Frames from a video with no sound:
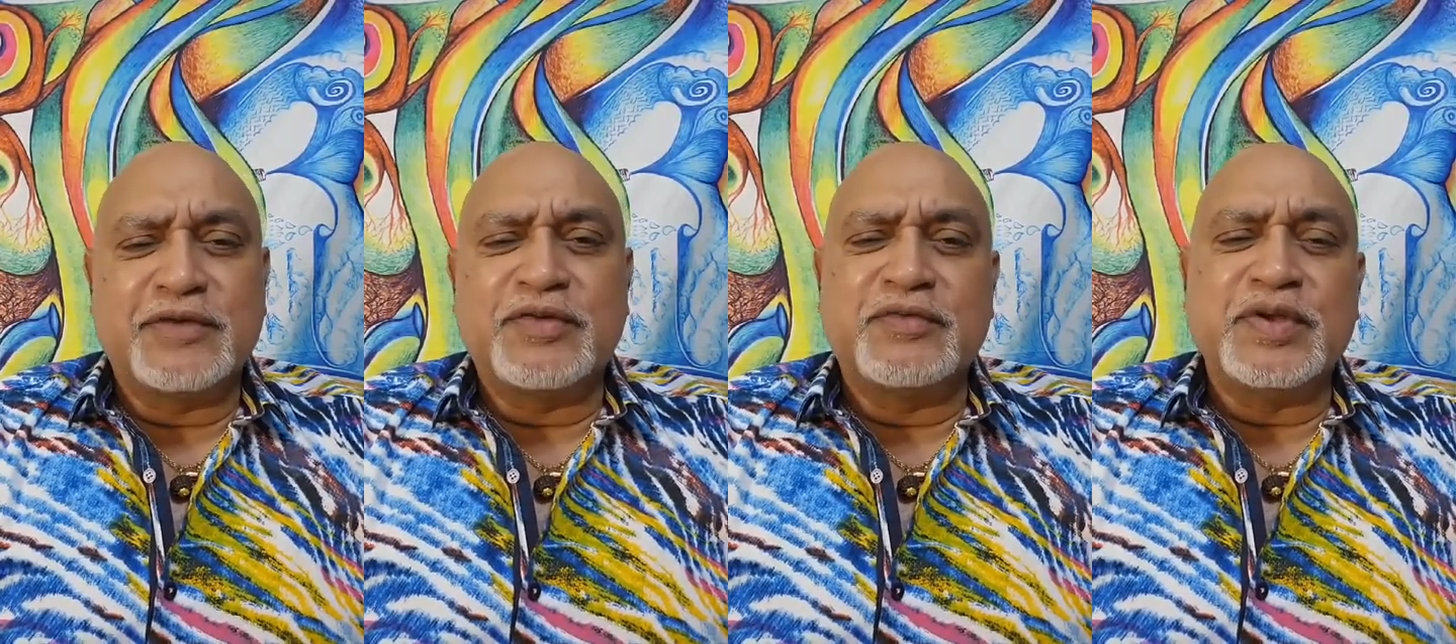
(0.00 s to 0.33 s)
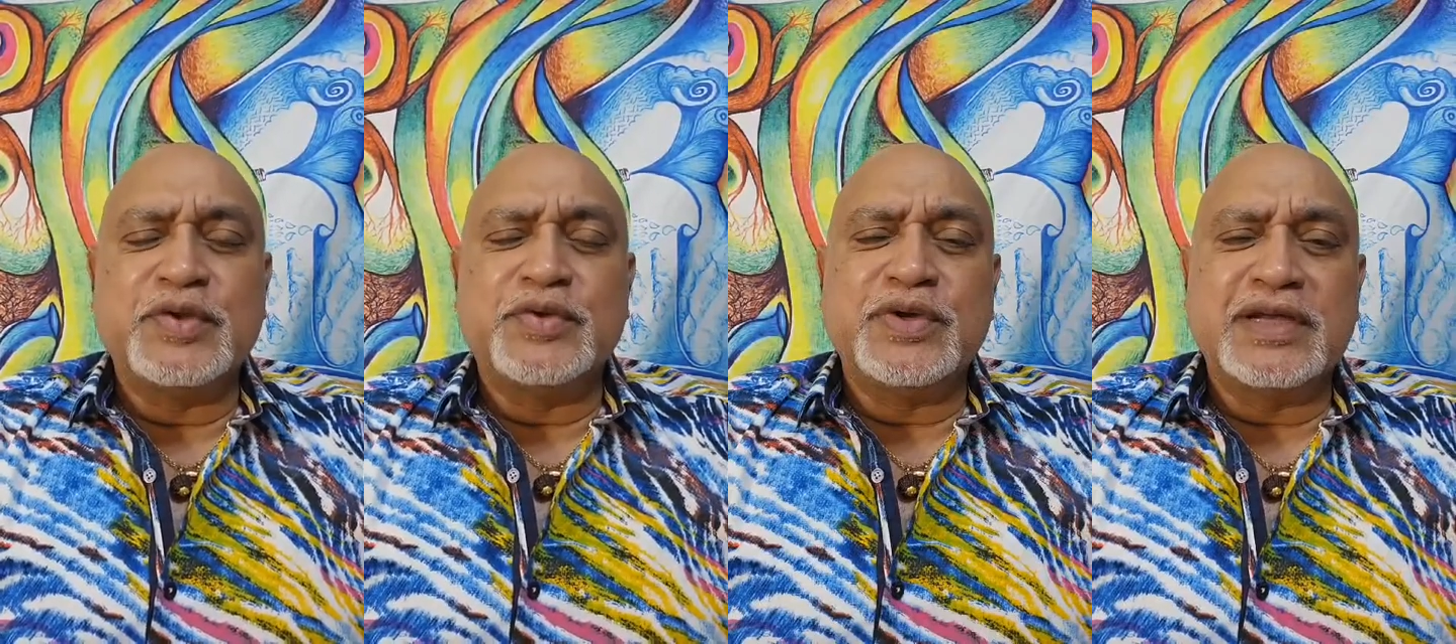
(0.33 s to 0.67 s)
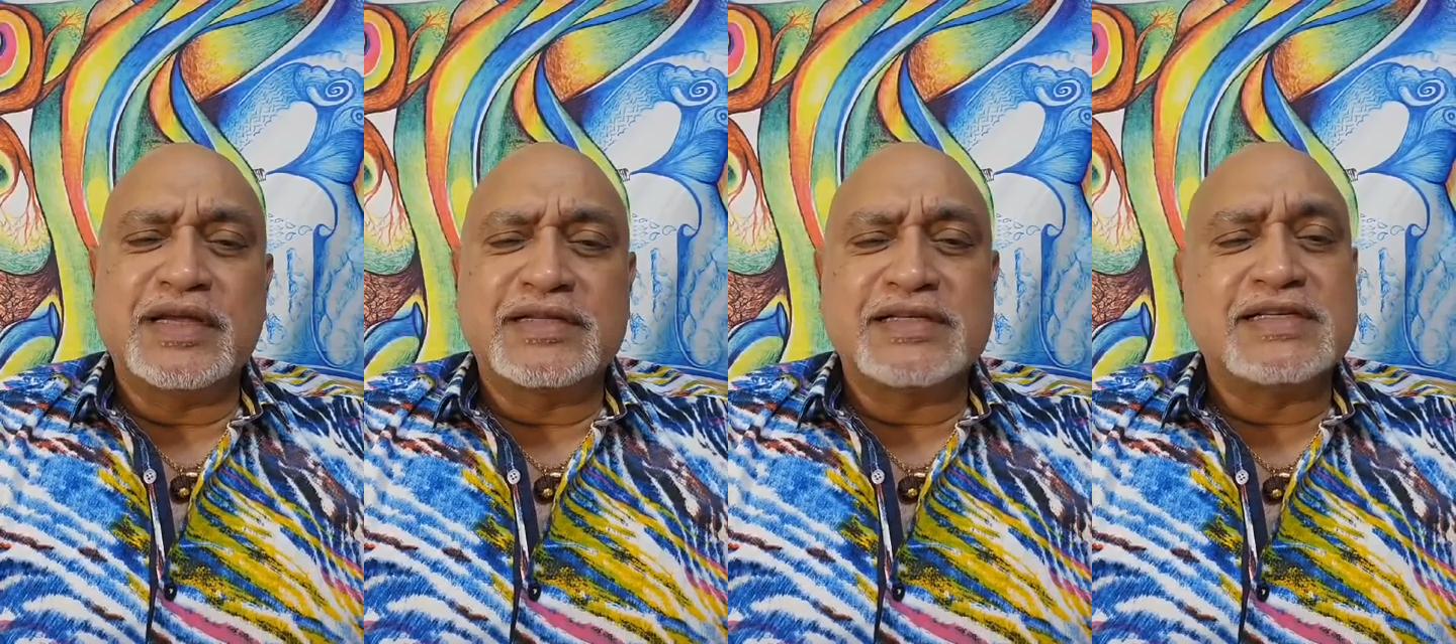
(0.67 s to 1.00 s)
we've been doing
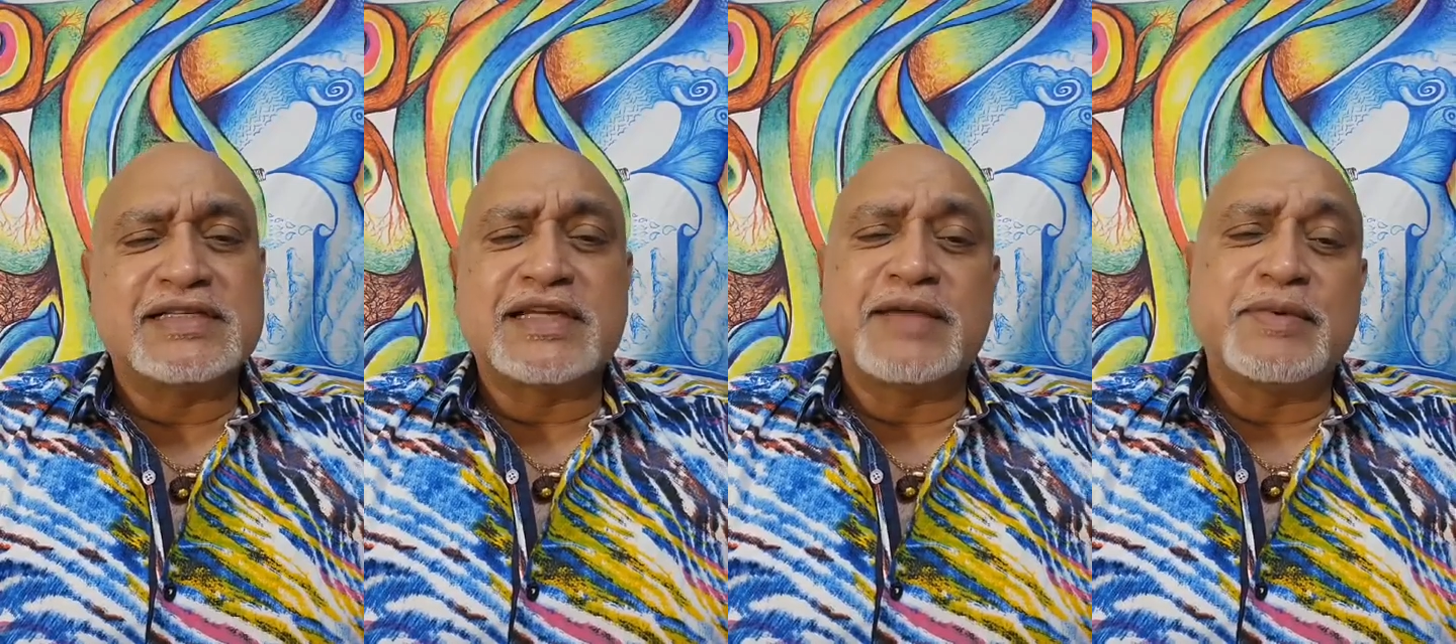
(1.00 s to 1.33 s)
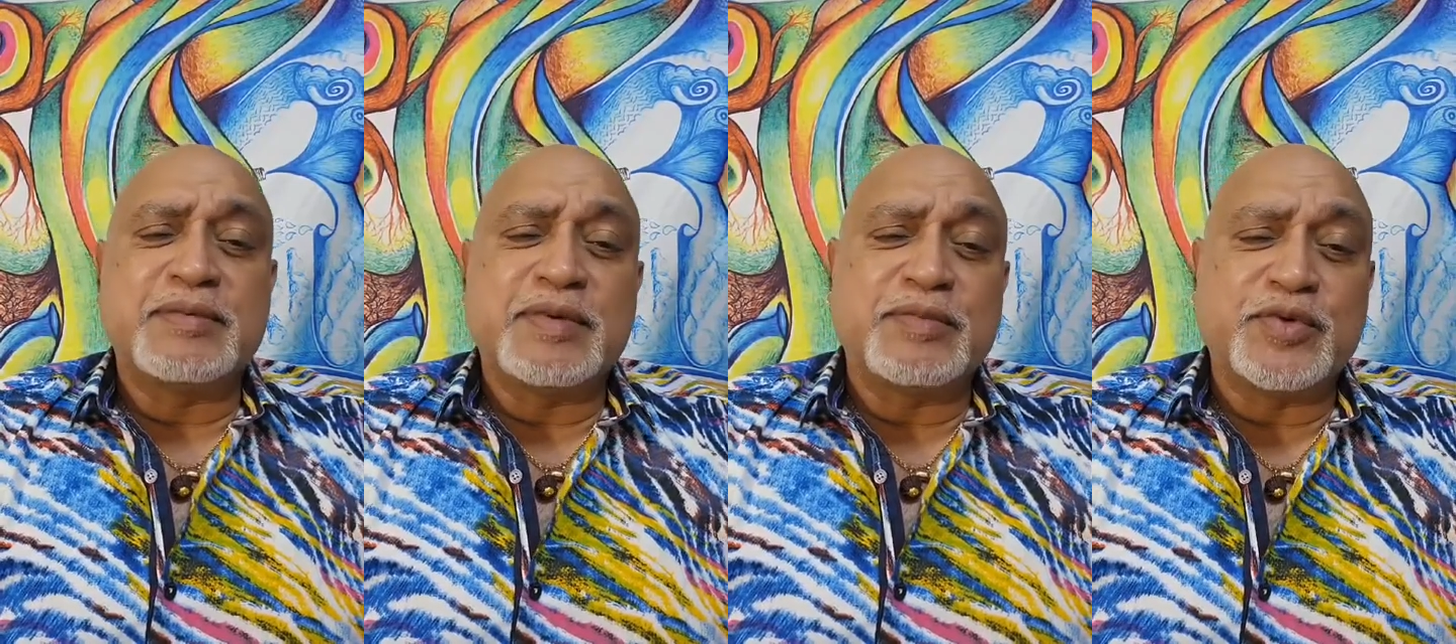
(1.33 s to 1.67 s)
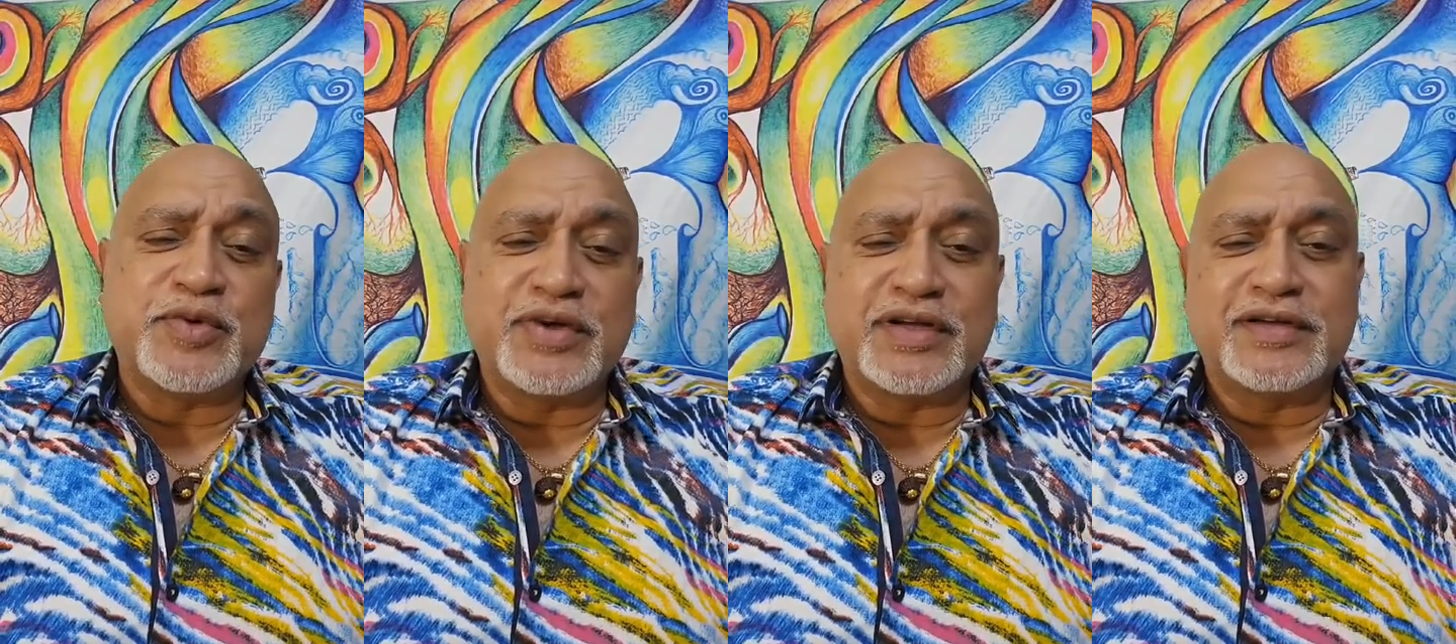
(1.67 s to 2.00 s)
that since time
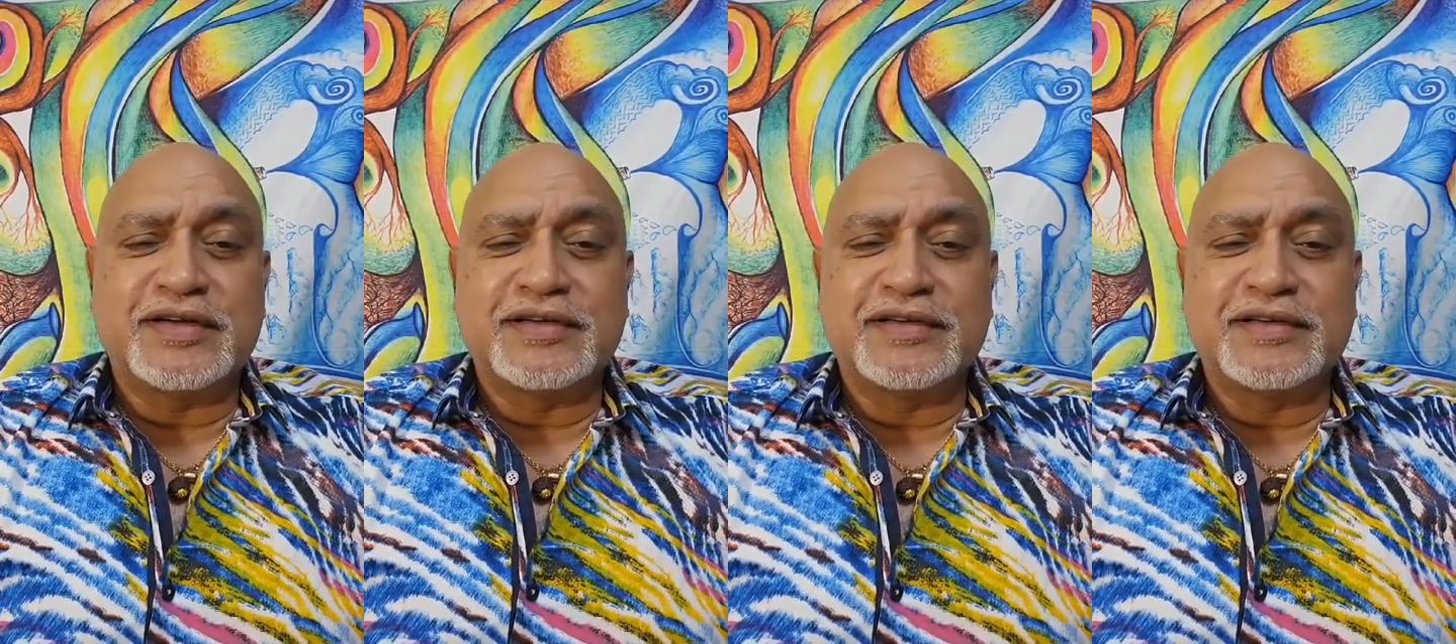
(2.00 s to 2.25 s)
immemorial.